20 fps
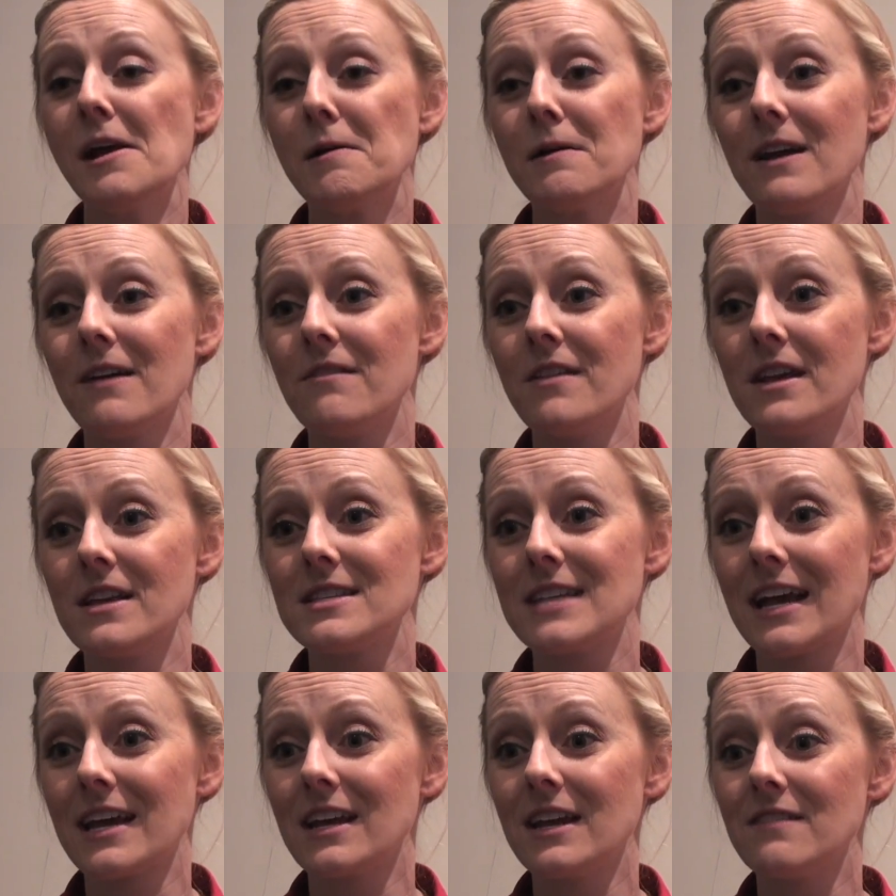We have the
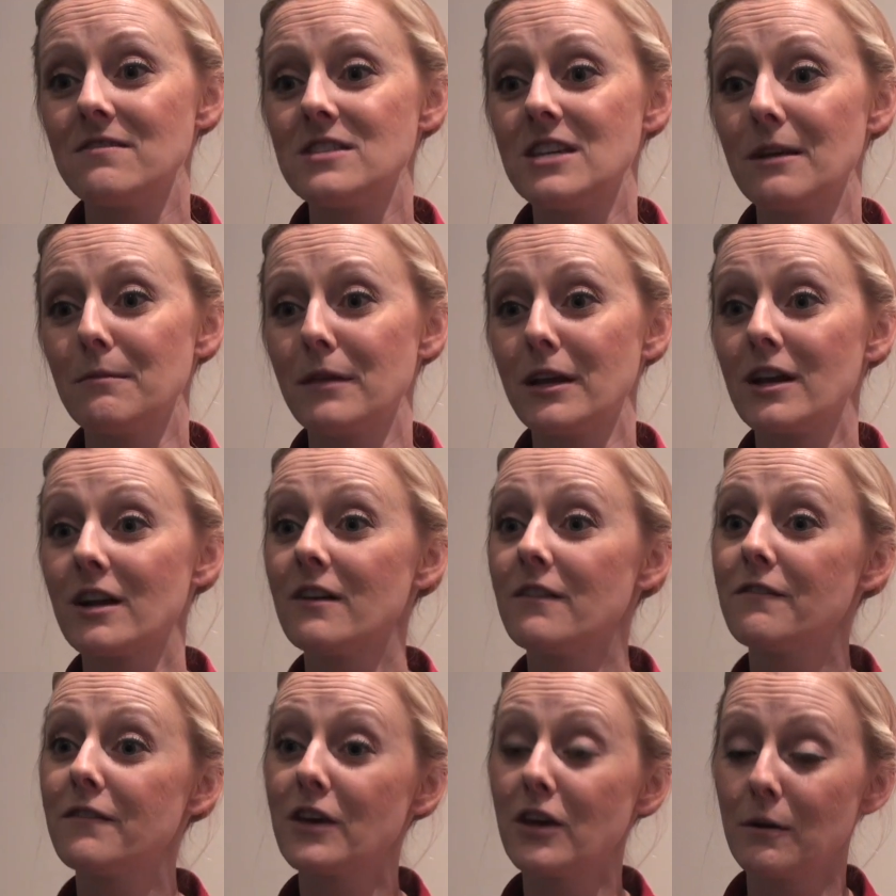executive team leader
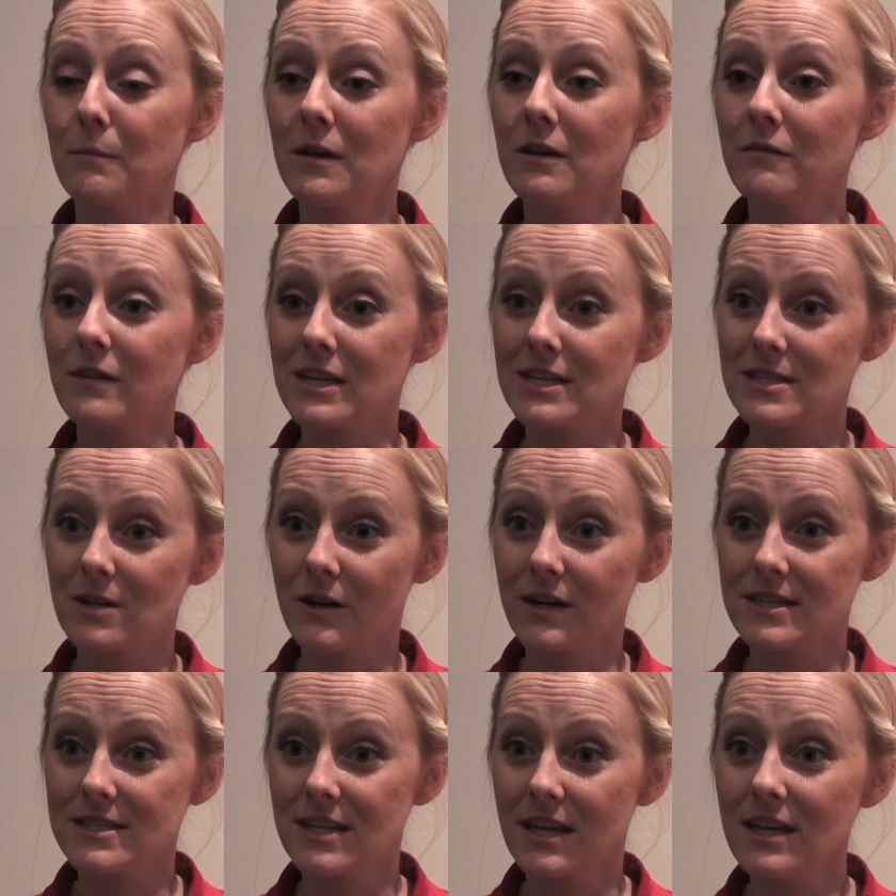of human
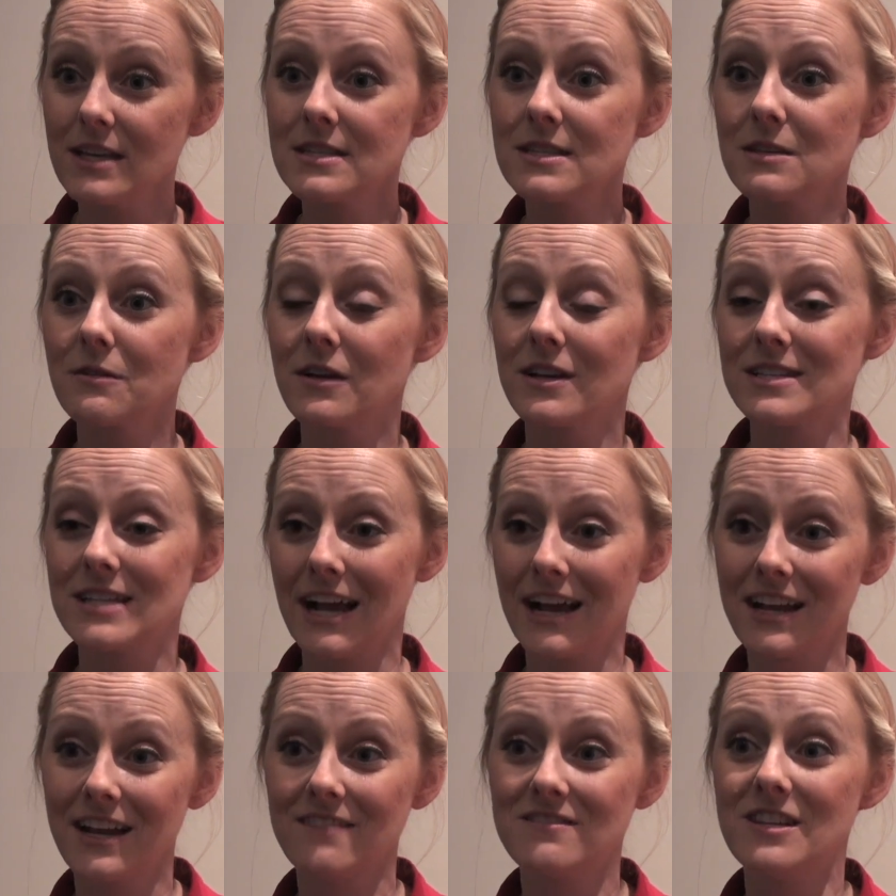resources,
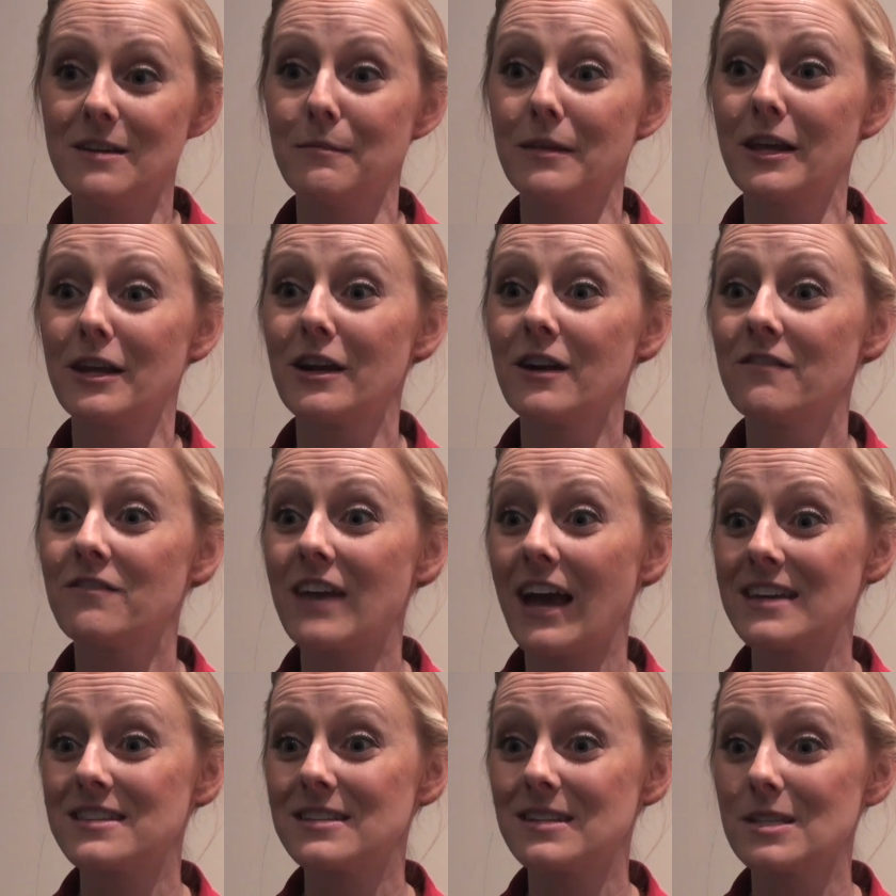executive team leader of
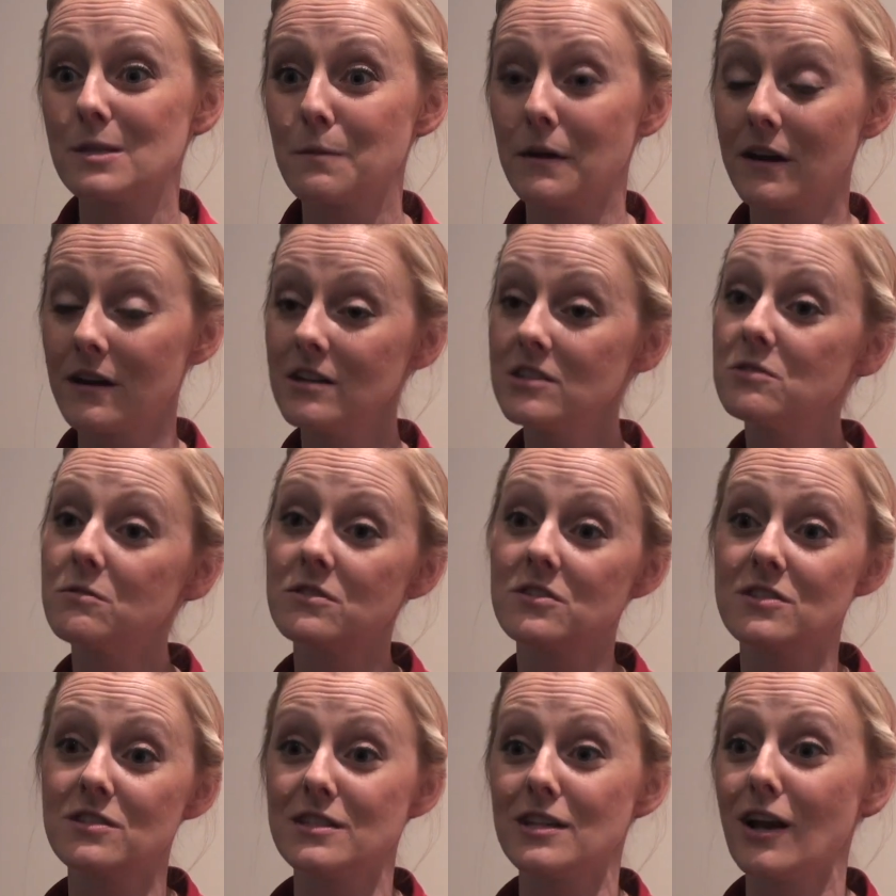guest experience, which
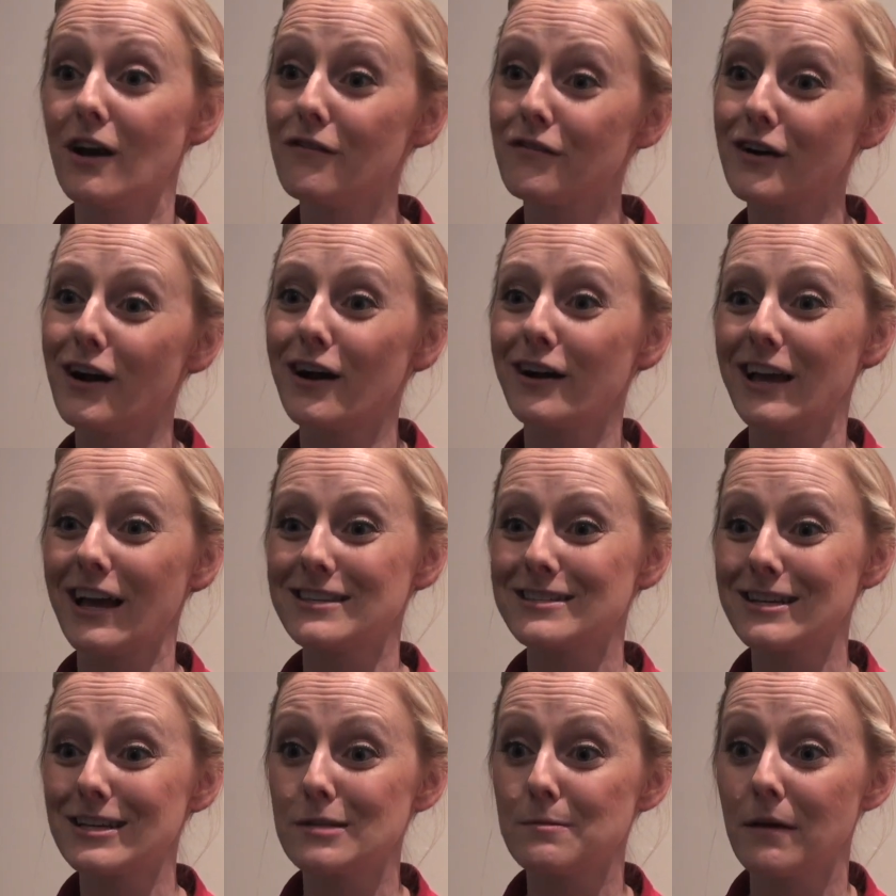is the overall
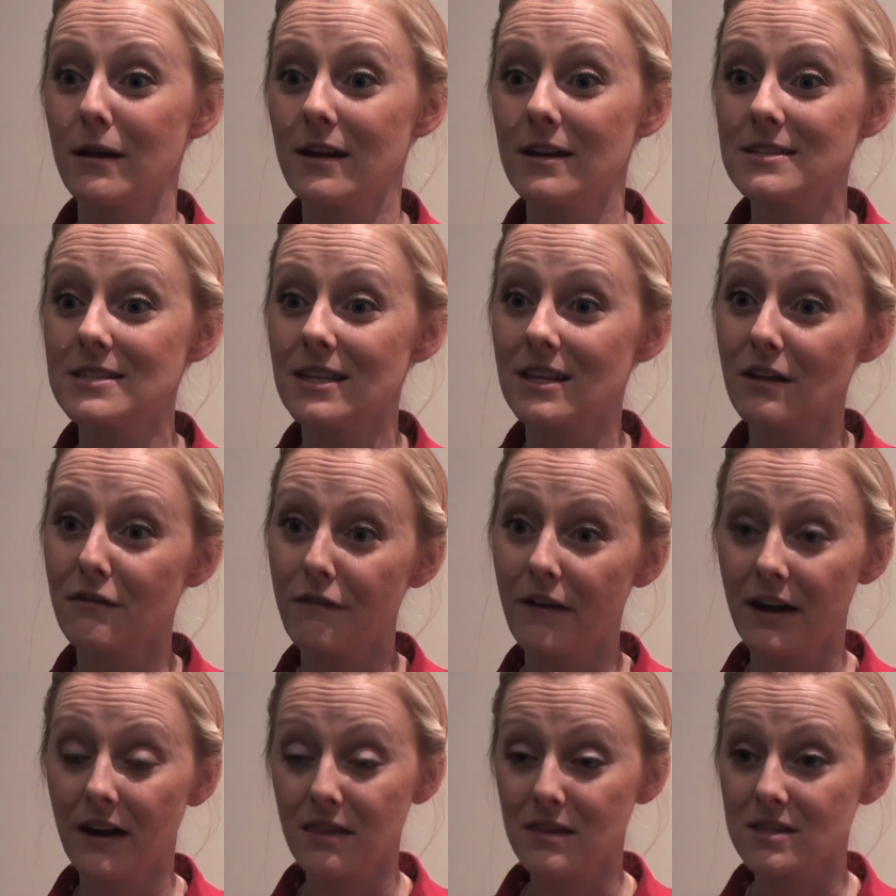guest experience at the
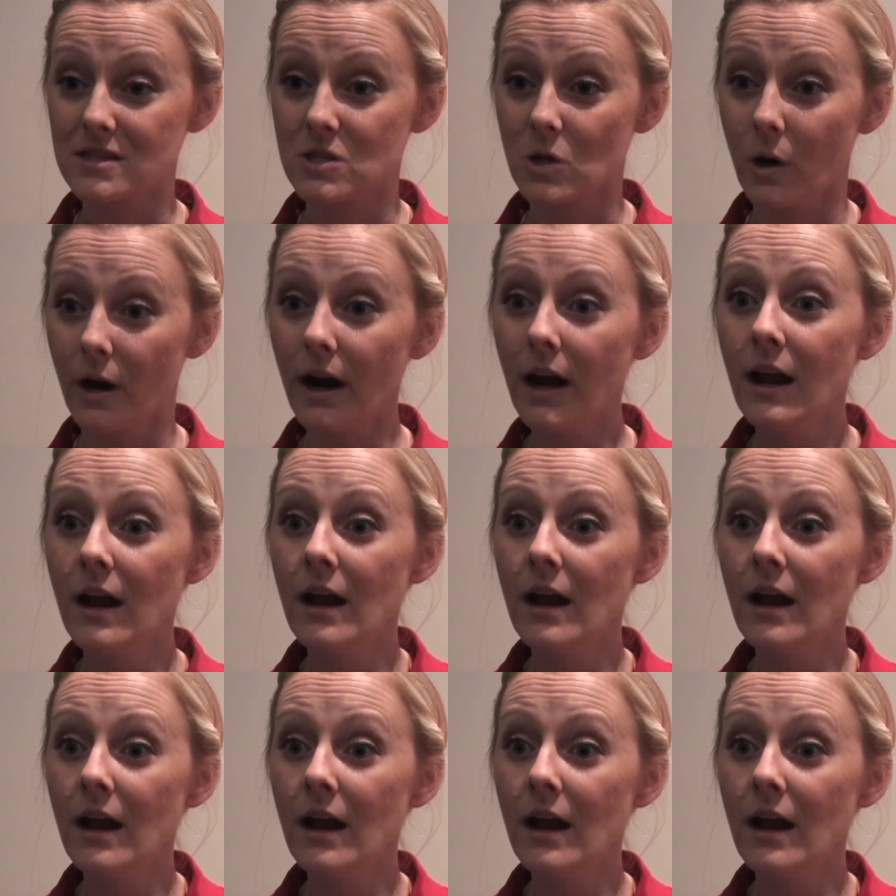front of the store.